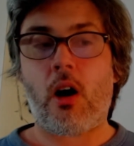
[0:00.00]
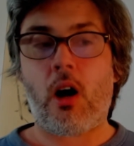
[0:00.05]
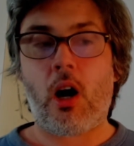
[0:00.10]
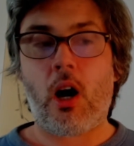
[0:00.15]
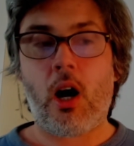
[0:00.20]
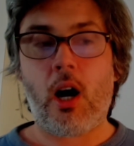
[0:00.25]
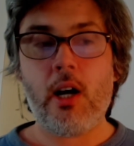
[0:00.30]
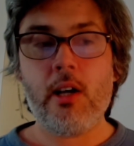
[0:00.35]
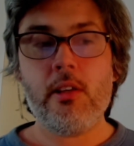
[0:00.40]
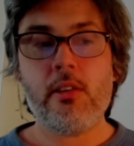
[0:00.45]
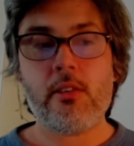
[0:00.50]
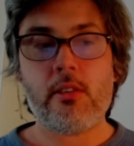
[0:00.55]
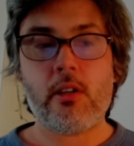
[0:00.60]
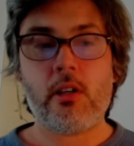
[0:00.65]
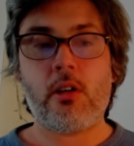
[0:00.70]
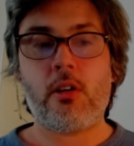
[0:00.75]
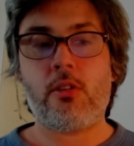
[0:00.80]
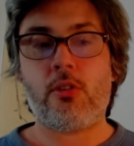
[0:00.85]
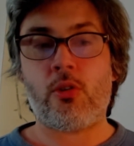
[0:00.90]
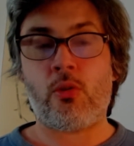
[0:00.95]
I
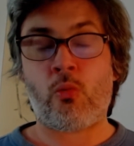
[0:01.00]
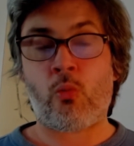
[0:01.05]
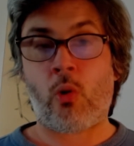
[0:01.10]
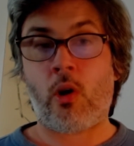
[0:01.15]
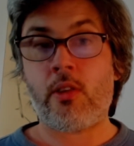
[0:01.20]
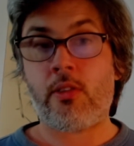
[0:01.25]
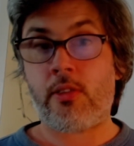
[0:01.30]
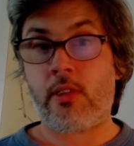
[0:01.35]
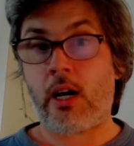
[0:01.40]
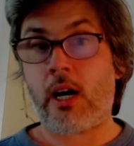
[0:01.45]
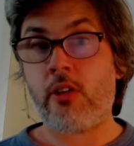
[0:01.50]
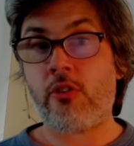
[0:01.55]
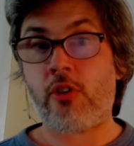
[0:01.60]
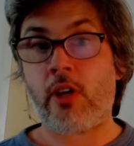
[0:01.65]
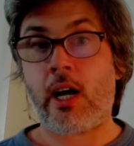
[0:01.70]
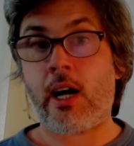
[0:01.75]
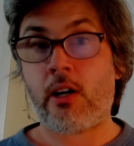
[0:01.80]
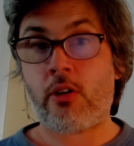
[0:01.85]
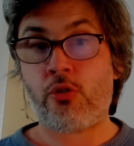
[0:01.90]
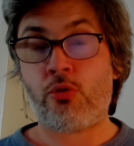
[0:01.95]
think that what that's
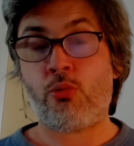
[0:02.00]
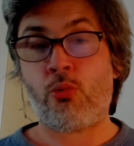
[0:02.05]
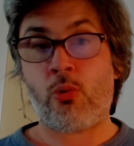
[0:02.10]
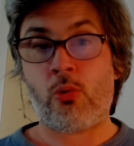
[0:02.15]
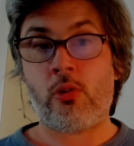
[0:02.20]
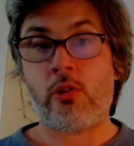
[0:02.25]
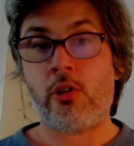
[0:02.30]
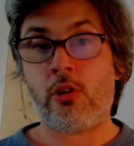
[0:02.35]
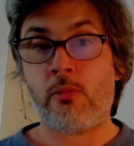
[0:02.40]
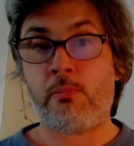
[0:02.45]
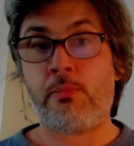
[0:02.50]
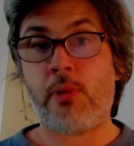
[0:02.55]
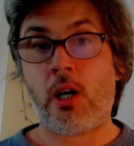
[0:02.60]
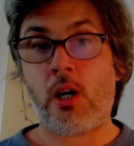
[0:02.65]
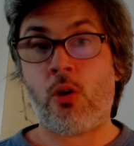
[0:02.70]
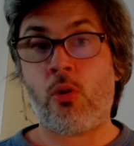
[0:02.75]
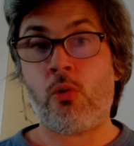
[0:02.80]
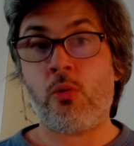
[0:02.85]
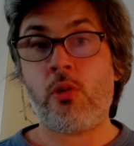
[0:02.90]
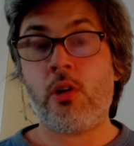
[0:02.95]
actually
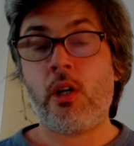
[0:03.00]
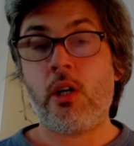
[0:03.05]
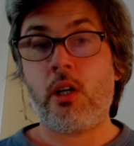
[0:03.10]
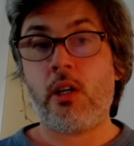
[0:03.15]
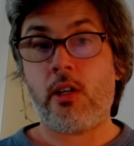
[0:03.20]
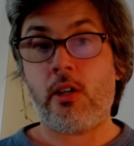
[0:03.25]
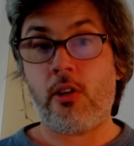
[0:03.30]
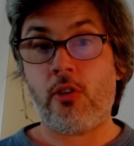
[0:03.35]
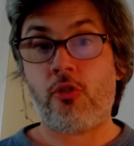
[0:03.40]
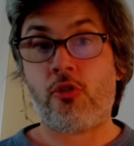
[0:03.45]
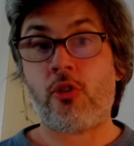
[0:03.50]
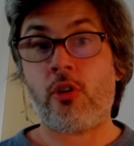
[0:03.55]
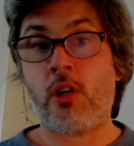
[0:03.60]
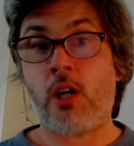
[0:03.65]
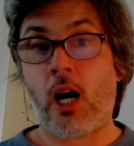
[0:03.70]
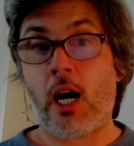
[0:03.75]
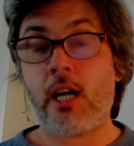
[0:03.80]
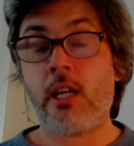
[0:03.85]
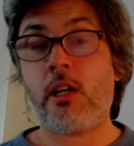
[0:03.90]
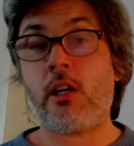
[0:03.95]
about is
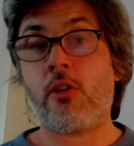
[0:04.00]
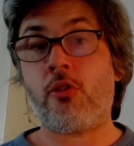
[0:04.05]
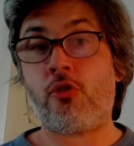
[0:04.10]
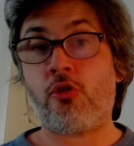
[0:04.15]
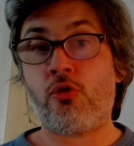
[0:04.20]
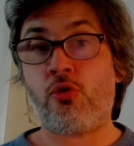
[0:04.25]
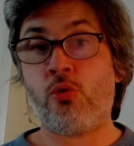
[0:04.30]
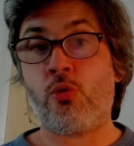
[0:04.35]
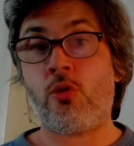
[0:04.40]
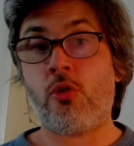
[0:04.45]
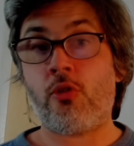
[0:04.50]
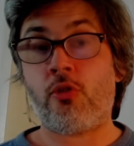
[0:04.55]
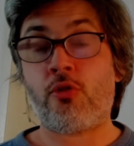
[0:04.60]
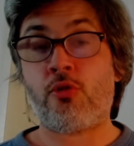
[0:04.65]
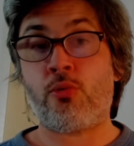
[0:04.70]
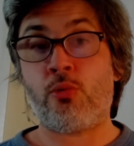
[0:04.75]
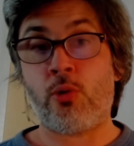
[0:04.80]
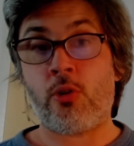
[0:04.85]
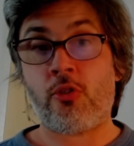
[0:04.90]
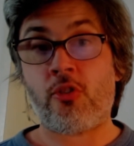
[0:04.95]
guiding students
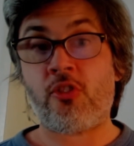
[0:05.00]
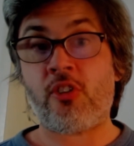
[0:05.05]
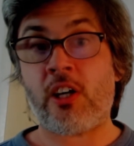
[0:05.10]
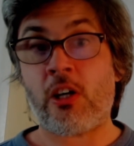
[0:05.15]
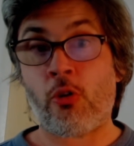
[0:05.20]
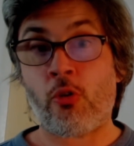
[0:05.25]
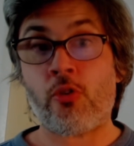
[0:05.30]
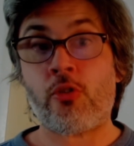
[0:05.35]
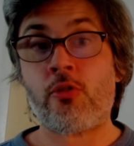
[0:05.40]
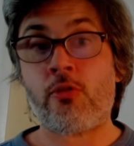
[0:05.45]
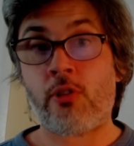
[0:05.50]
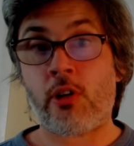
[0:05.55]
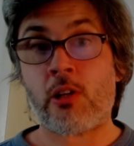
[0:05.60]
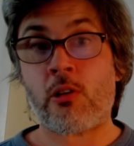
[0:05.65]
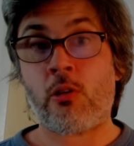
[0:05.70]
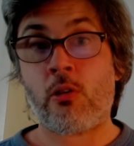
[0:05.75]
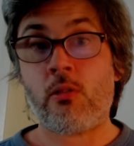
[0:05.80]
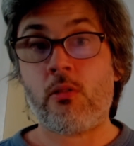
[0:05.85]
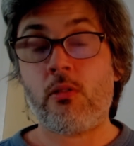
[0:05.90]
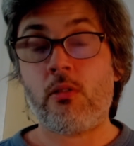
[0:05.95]
through a sales
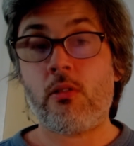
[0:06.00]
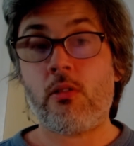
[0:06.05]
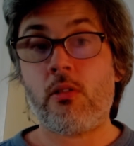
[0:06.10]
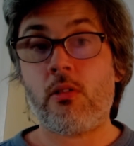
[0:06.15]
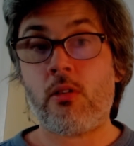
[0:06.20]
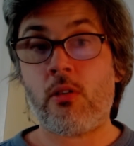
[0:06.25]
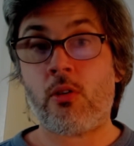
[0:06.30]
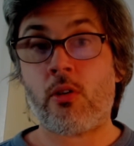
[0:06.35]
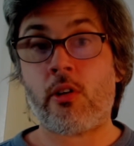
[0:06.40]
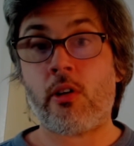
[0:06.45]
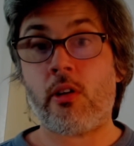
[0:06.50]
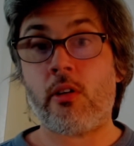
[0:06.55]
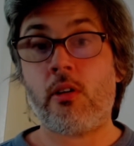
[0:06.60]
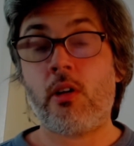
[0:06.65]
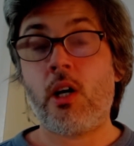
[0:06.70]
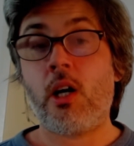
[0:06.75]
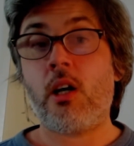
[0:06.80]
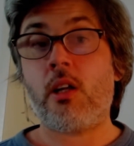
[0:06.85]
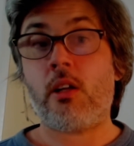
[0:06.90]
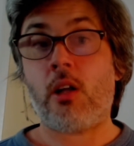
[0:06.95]
funnel. Okay,
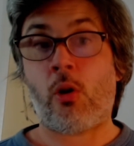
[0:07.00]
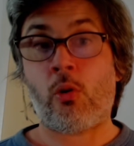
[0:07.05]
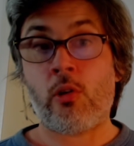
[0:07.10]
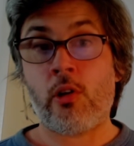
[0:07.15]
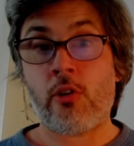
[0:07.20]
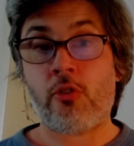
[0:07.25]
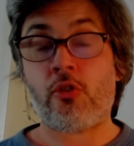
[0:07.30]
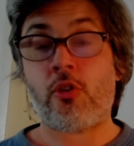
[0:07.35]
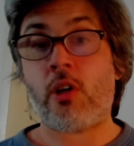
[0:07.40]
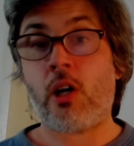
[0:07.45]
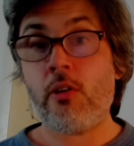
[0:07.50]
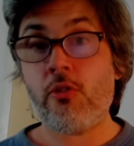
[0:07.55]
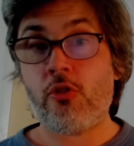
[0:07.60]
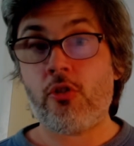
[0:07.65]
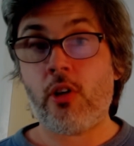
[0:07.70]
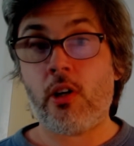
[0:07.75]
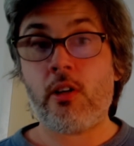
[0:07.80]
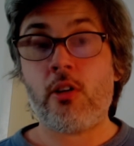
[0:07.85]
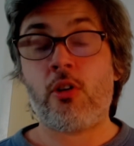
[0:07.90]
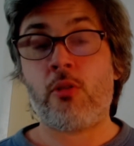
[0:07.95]
now listen, I've
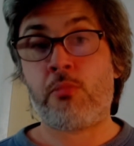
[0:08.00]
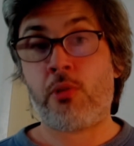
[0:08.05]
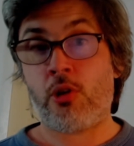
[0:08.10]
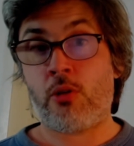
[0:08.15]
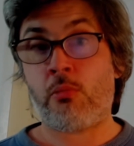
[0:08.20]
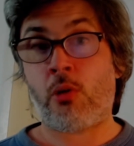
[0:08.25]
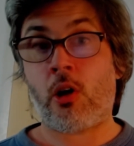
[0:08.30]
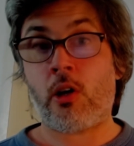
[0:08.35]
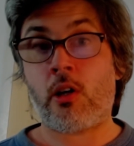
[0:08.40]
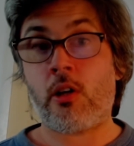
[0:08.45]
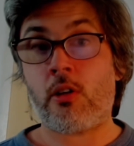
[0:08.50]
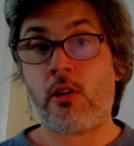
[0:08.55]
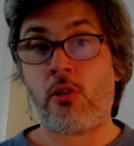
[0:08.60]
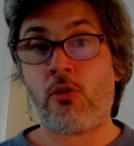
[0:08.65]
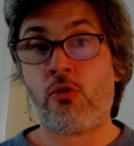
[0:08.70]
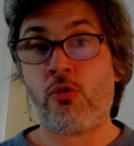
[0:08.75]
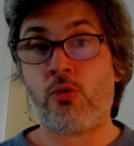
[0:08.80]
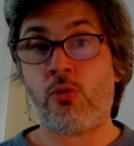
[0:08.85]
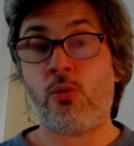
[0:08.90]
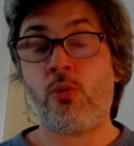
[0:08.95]
studied a bit of marketing
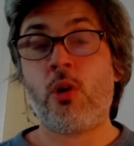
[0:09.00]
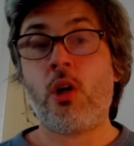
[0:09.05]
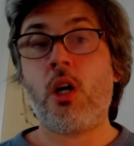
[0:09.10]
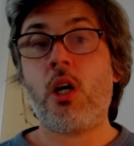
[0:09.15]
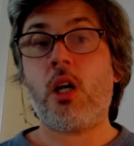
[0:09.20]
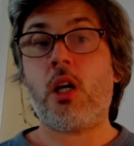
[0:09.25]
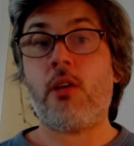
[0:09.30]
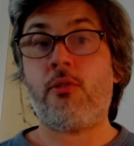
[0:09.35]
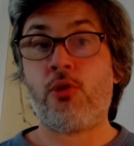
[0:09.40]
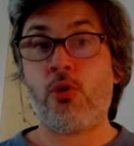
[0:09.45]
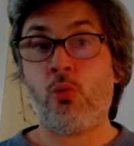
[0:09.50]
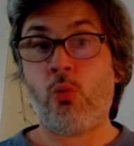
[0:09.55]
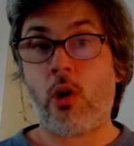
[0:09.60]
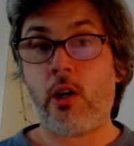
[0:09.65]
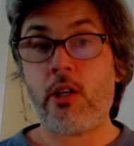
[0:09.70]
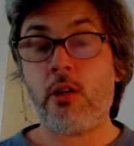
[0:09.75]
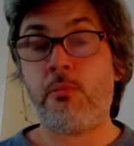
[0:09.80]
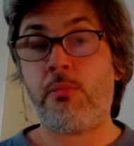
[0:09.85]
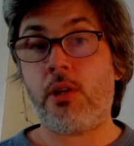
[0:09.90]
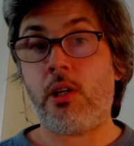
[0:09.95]
too. If you
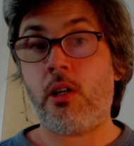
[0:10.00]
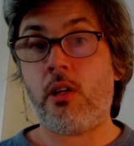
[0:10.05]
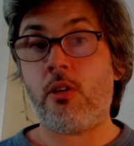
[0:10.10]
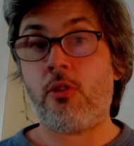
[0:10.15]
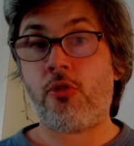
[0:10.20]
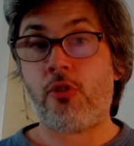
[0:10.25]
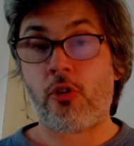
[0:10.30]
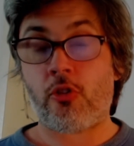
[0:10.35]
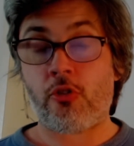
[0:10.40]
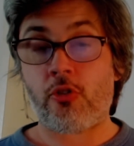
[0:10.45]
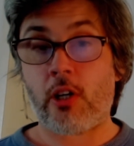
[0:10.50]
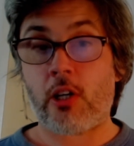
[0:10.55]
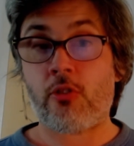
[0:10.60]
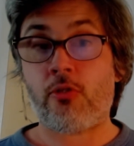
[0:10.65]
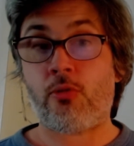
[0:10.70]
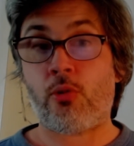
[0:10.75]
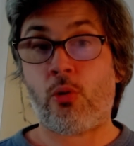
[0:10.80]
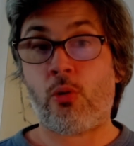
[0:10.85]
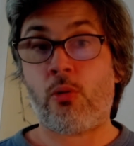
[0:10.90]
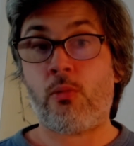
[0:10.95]
want to be
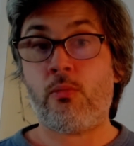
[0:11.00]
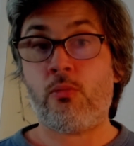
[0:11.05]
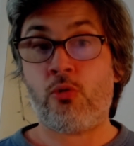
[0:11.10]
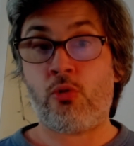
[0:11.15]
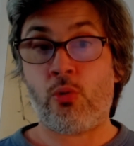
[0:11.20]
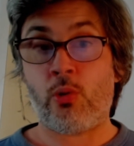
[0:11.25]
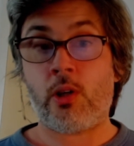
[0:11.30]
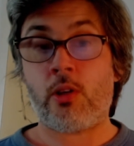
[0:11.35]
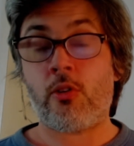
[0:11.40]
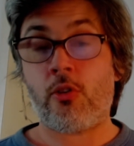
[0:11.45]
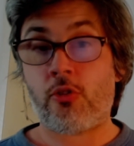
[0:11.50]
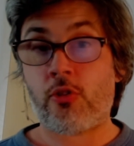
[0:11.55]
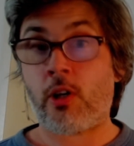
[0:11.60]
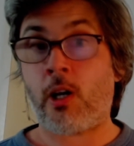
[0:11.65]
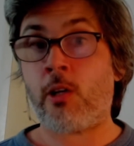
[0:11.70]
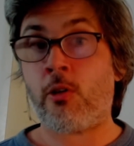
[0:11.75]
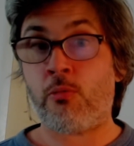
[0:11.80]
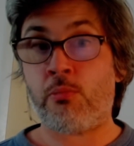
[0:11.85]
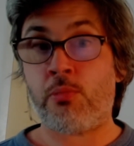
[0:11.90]
successful doing this kind of